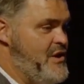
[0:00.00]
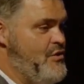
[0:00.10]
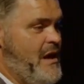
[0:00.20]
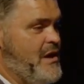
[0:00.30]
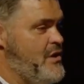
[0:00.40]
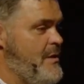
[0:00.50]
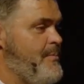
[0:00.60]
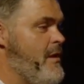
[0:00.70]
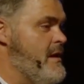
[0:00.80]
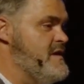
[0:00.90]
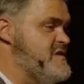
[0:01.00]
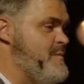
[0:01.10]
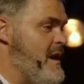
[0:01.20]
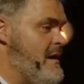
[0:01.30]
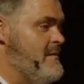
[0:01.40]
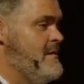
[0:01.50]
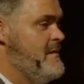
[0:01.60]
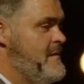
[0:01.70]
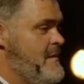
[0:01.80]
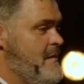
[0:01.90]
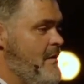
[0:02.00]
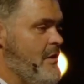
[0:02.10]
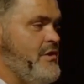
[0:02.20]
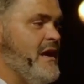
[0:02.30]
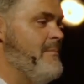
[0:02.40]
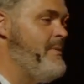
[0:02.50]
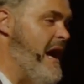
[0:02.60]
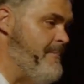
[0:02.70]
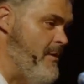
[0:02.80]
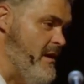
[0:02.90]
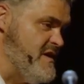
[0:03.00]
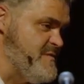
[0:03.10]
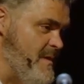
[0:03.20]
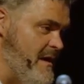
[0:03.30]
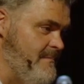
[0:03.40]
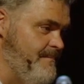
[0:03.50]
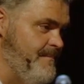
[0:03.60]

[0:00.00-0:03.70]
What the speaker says: and you got a good parking spot or you got a bad parking spot,